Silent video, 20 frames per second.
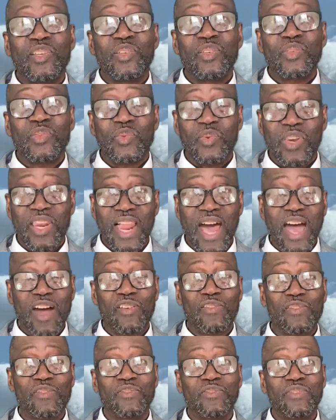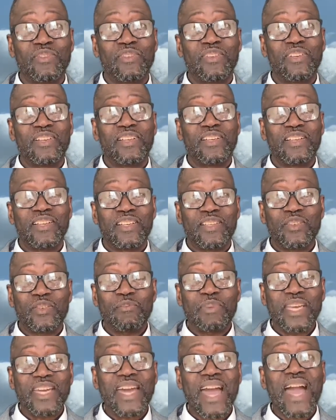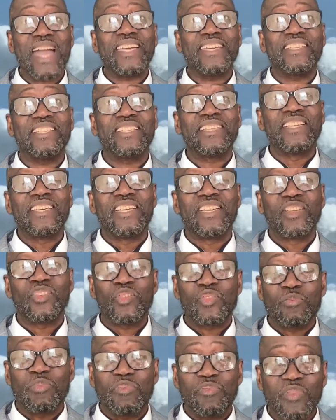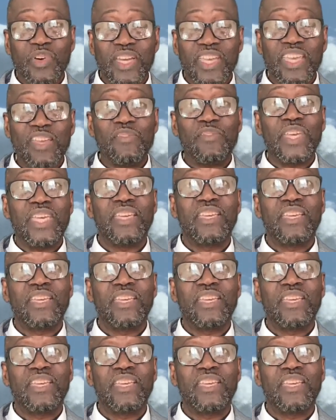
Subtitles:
to love, to be kind, to be forgiving,